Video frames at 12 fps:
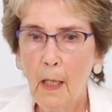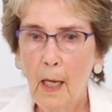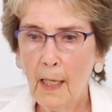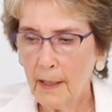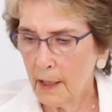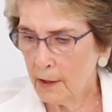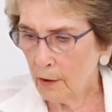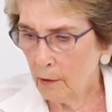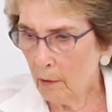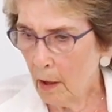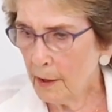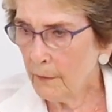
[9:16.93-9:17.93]
And I had a
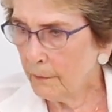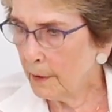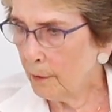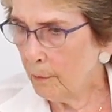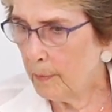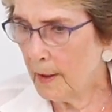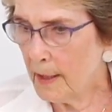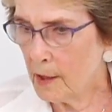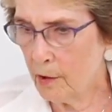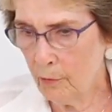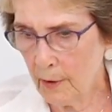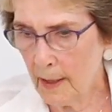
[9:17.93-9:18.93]
lot of little
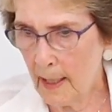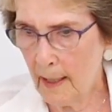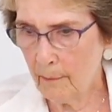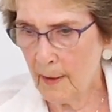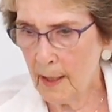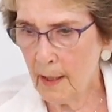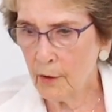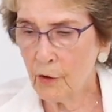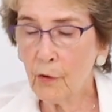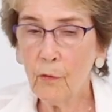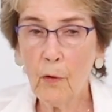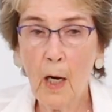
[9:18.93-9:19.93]
plates looking at me.
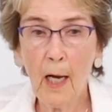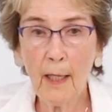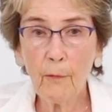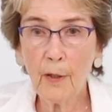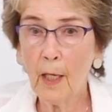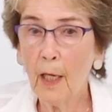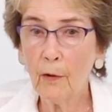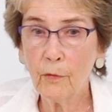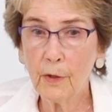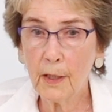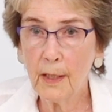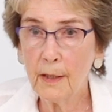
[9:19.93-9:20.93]
So I went
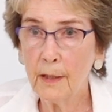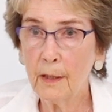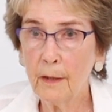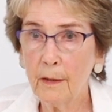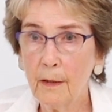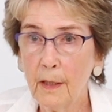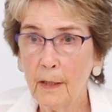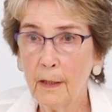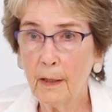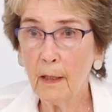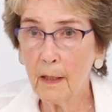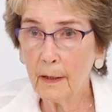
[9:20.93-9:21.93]
out into the
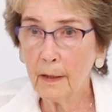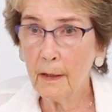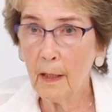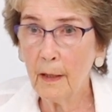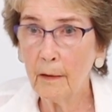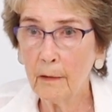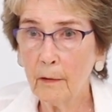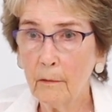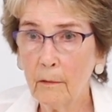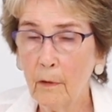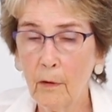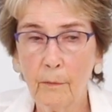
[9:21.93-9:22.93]
garden
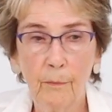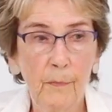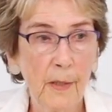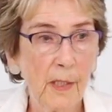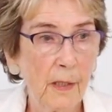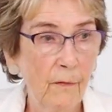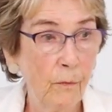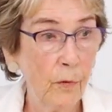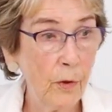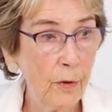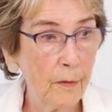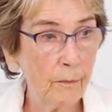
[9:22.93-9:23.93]
and got bits of
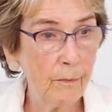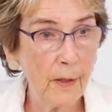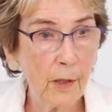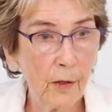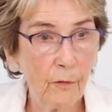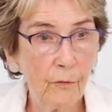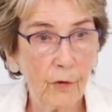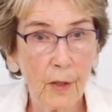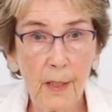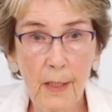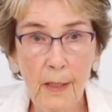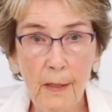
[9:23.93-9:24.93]
wood, bits of
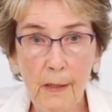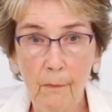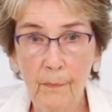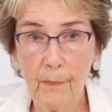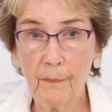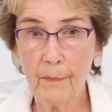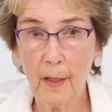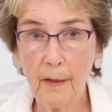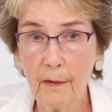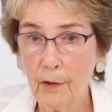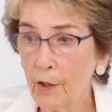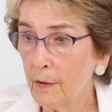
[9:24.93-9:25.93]
tree.
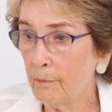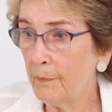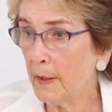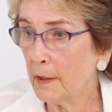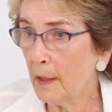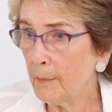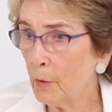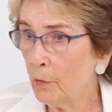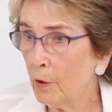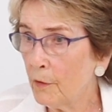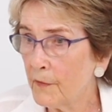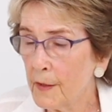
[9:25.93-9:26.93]
I just picked up a
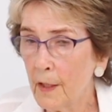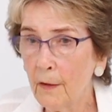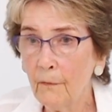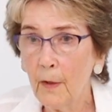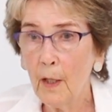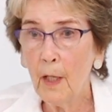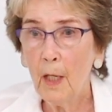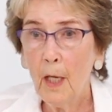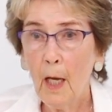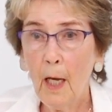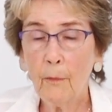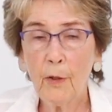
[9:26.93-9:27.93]
lot of stuff.
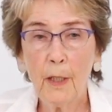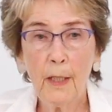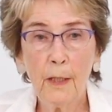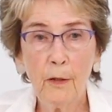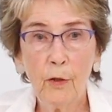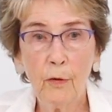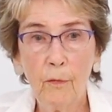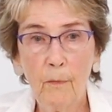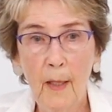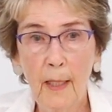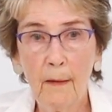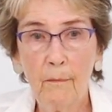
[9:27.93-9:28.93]
I went into
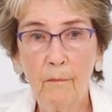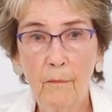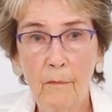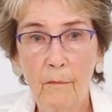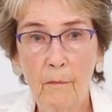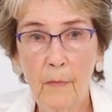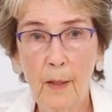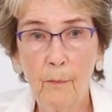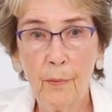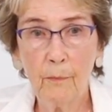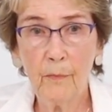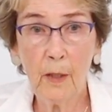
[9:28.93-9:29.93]
my
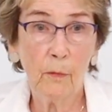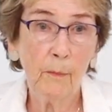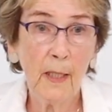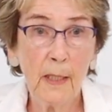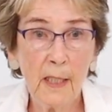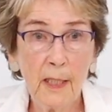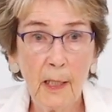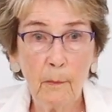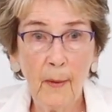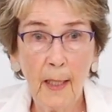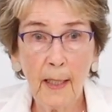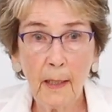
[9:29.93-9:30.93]
knitting
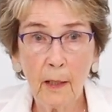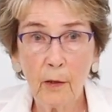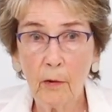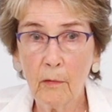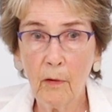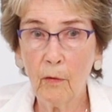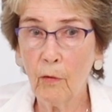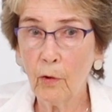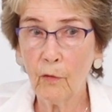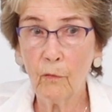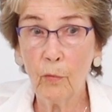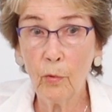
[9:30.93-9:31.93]
bag and got a whole
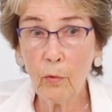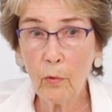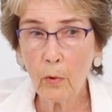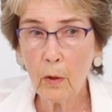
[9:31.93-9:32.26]
lot of wool.